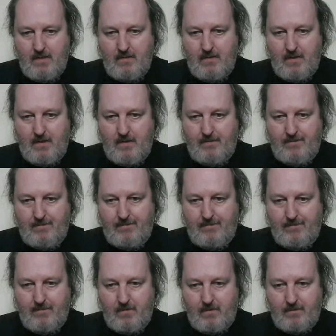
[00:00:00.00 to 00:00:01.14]
the
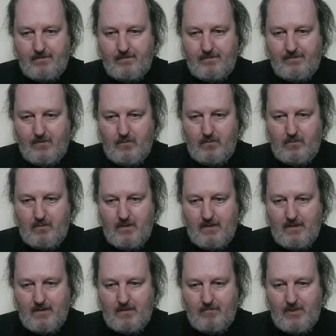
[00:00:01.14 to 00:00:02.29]
full
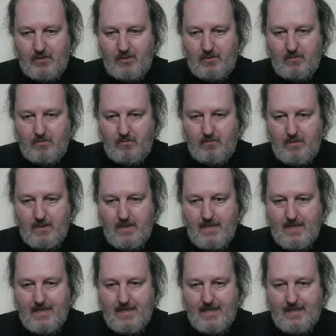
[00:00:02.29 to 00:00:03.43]
original,
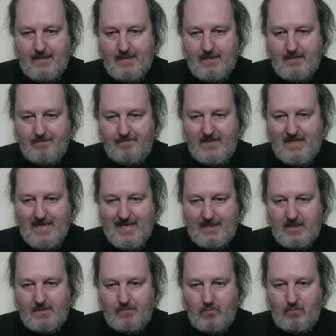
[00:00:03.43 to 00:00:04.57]
the
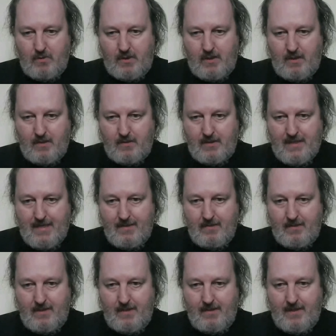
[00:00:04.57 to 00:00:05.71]
export cut and
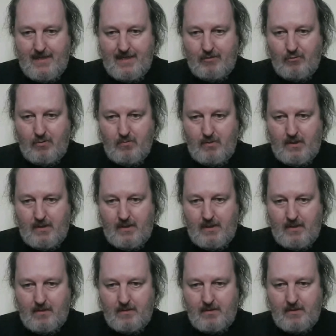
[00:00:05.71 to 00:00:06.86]
the theatrical
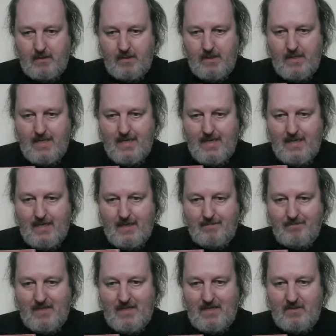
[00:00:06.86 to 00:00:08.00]
cut
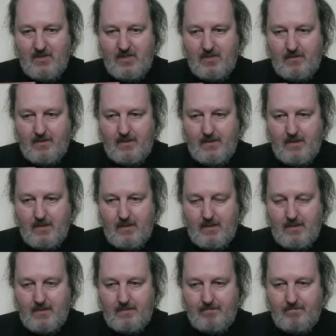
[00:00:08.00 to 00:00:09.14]
inside
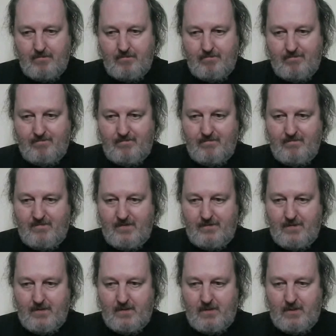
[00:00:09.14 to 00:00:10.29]

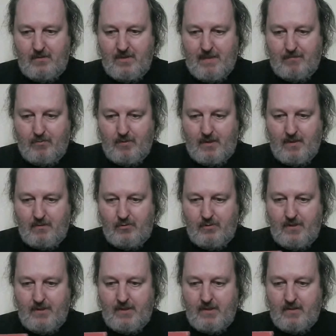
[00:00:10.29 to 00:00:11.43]
for 2 separate
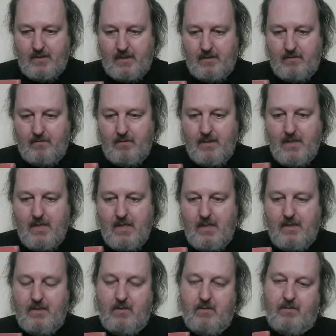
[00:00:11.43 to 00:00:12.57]
countries. So
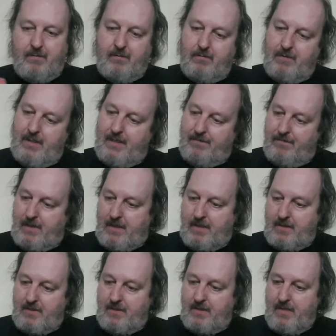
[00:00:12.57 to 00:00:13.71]
got 3 different
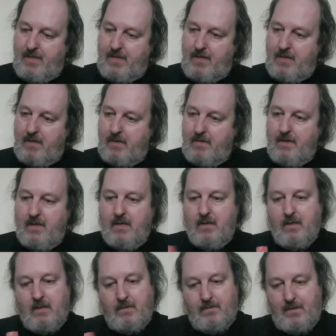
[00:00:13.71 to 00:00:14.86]
cuts there.
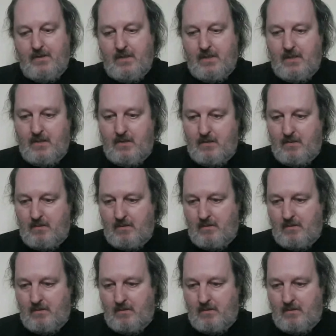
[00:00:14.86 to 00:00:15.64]
I believe this is,